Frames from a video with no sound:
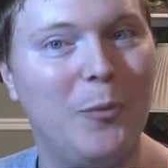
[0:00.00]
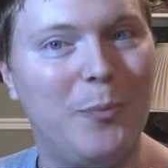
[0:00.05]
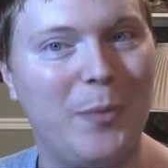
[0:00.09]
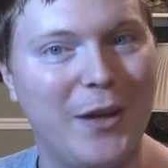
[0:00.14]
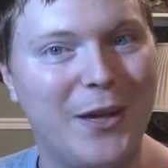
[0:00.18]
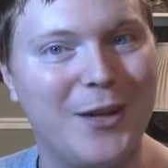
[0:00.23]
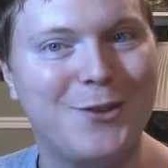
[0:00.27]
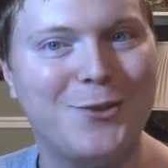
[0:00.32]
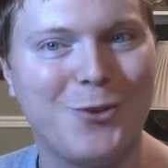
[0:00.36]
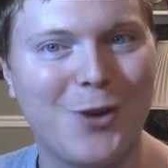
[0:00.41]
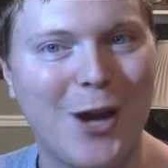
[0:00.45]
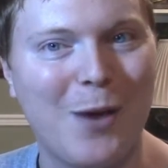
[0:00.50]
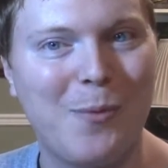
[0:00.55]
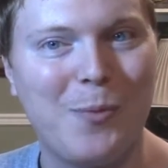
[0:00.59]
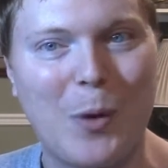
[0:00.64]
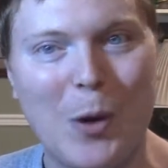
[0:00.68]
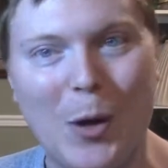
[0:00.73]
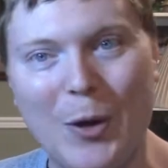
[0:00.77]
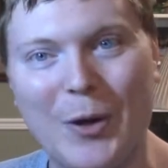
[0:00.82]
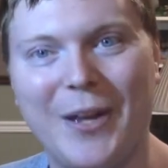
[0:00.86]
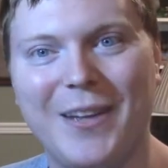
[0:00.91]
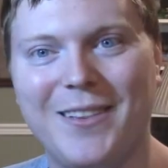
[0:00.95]
be a trap
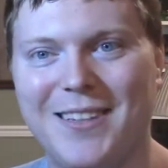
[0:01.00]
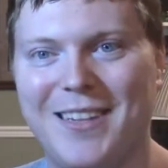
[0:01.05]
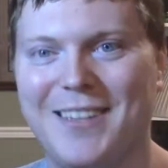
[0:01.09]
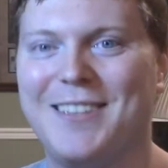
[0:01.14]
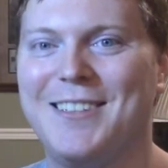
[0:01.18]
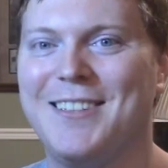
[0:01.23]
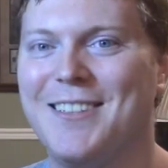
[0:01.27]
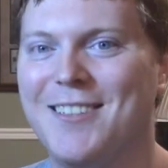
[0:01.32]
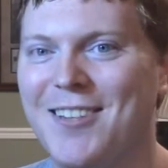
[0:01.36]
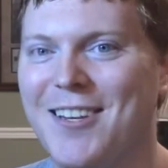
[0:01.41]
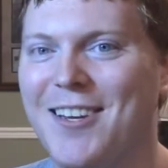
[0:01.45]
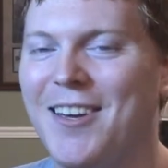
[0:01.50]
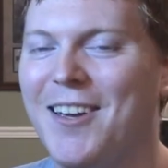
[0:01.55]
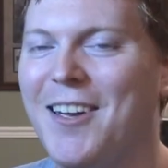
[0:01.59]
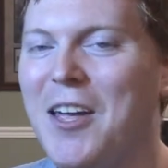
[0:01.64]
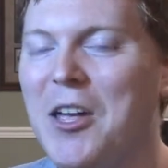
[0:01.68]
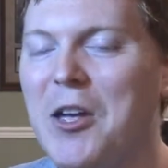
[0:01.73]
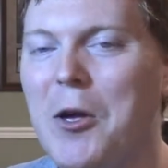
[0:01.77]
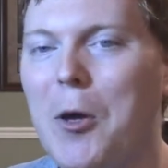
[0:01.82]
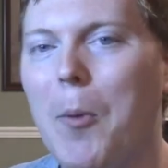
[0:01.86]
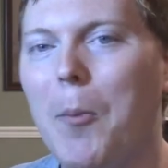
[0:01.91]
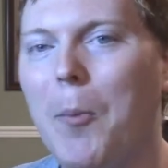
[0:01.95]
card I'd like to see
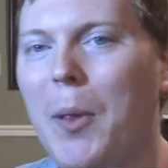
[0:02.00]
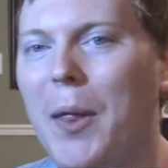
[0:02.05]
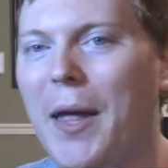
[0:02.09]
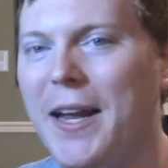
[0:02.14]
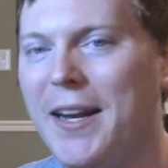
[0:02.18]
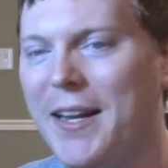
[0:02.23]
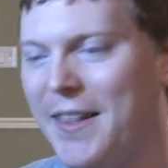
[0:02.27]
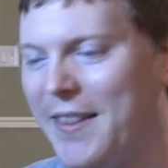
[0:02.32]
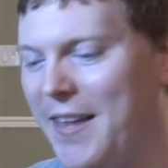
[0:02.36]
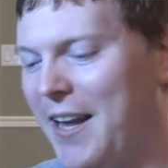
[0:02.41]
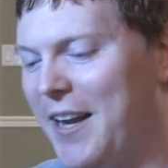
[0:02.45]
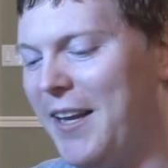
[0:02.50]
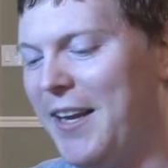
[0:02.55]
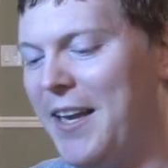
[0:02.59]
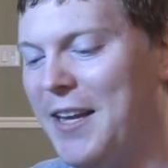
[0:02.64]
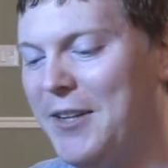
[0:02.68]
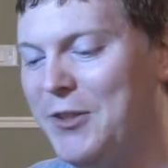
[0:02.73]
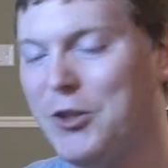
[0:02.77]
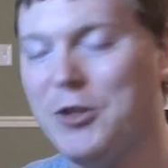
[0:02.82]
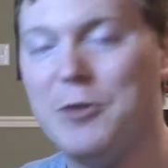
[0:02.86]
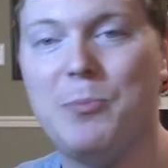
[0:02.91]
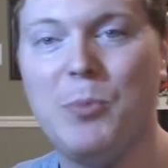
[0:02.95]
played in that
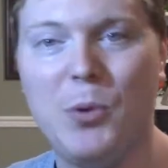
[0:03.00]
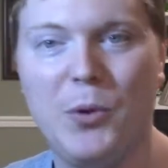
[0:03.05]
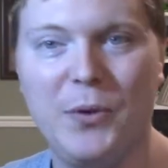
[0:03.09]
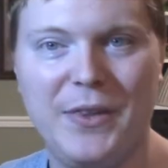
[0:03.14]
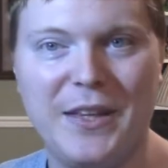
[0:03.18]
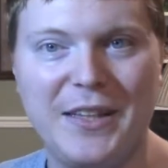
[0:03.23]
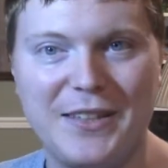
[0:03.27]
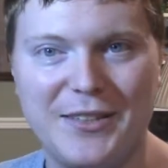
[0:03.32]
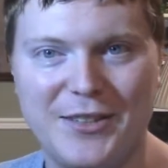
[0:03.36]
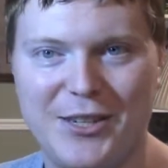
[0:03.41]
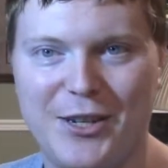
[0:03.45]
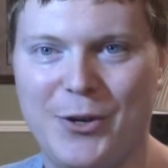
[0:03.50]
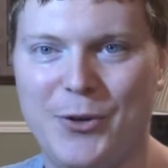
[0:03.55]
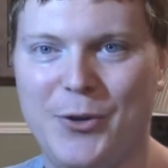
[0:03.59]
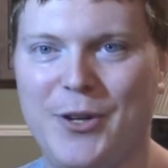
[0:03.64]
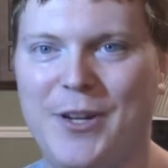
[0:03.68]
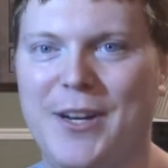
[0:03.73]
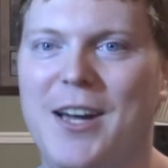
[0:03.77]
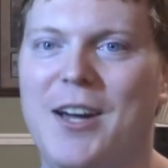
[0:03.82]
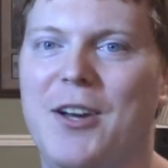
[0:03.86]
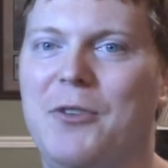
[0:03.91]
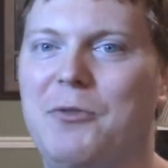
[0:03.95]
again. Just pulled this
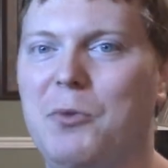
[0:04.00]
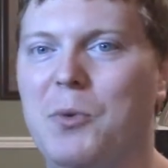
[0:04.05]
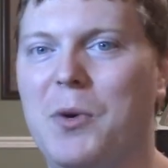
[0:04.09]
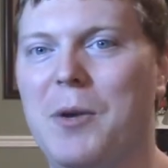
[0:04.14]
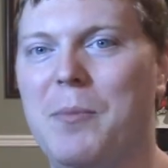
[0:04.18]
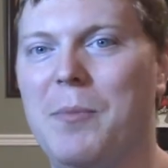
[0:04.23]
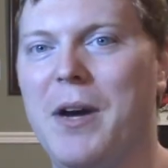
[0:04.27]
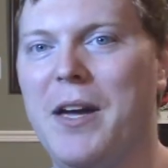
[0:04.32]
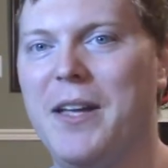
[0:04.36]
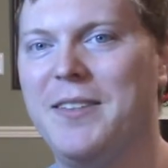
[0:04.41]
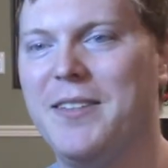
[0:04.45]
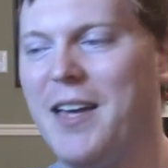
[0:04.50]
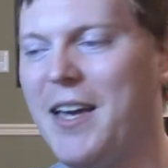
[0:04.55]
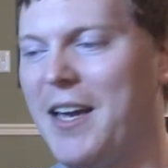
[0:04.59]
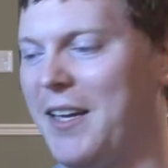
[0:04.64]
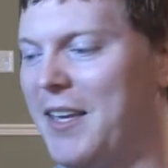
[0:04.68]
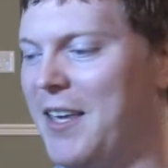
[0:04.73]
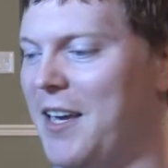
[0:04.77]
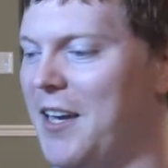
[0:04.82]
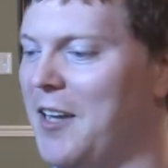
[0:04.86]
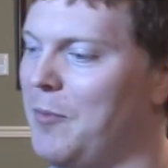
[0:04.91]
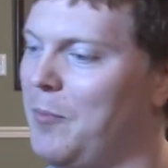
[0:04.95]
secret out of one of my
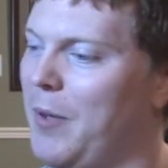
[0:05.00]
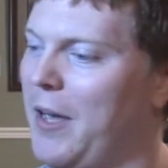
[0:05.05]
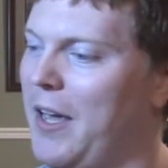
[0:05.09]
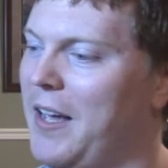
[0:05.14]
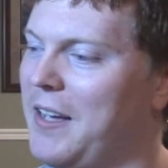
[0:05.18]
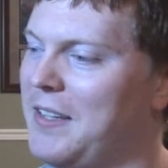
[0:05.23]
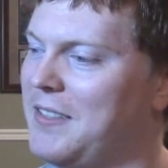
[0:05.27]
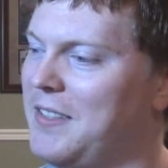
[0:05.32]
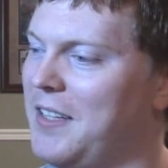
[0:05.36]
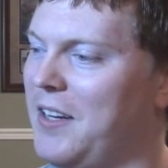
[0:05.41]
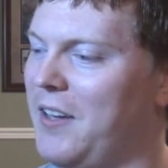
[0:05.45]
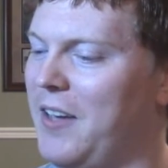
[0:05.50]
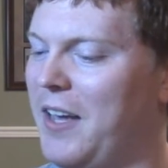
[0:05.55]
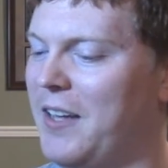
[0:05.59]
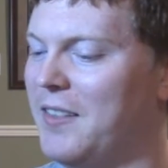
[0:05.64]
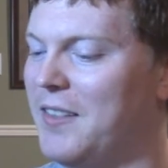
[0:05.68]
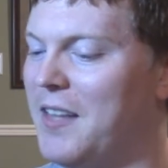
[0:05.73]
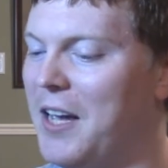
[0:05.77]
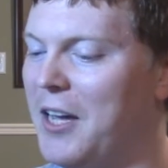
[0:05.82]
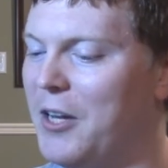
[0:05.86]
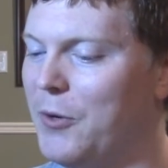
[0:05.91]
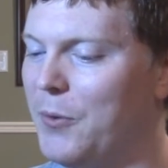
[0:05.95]
Tachyon packs that I had
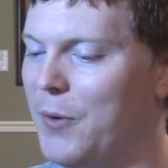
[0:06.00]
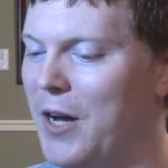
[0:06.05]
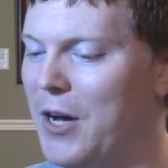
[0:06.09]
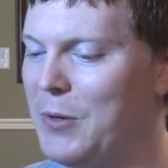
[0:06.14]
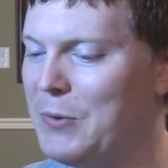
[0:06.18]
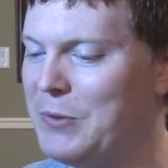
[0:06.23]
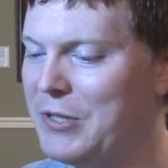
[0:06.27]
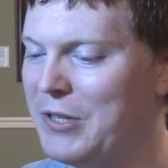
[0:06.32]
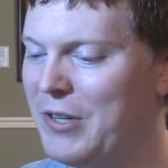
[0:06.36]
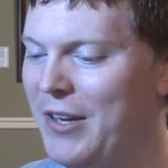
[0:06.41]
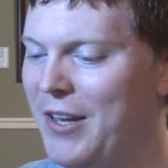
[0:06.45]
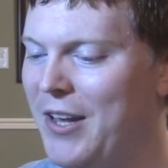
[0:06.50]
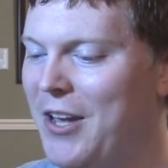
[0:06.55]
lying around.